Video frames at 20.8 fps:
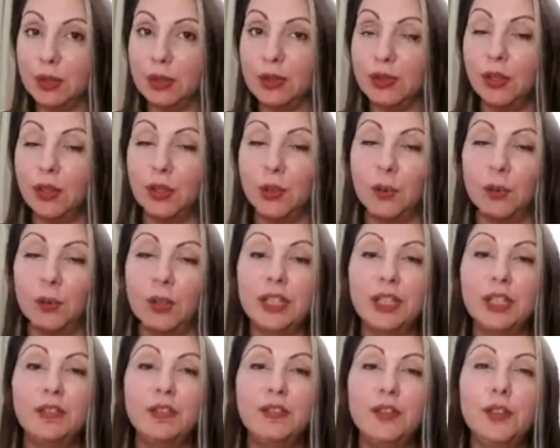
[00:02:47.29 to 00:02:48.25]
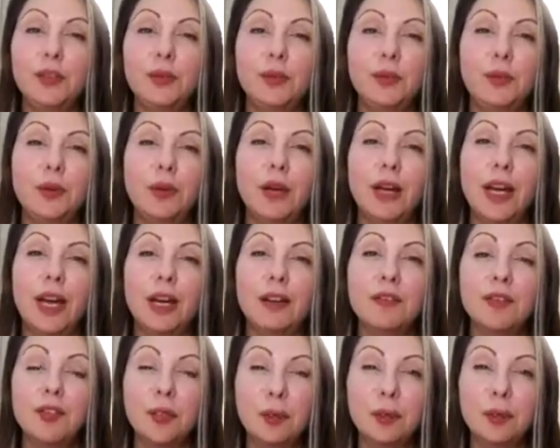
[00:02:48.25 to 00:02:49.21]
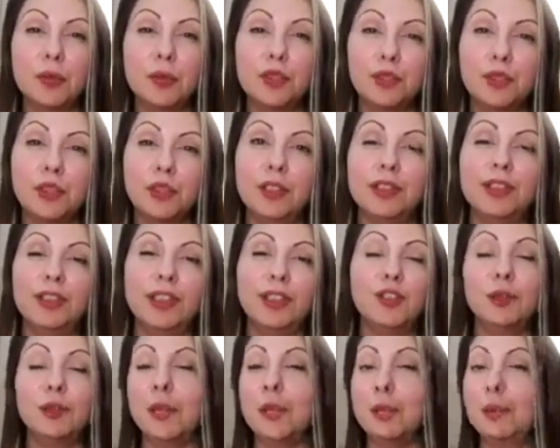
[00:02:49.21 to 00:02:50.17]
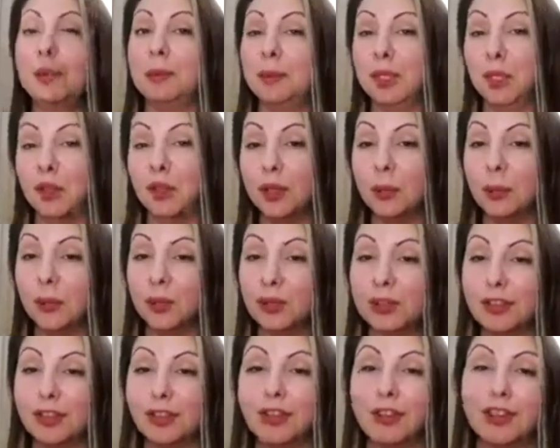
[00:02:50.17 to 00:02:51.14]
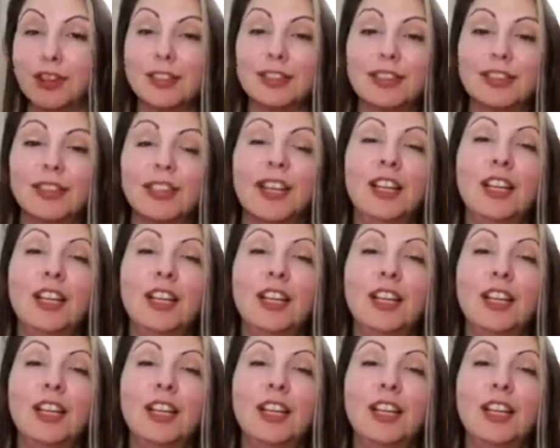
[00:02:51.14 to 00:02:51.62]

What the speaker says: So if you have the opportunity to maybe be on a podcast,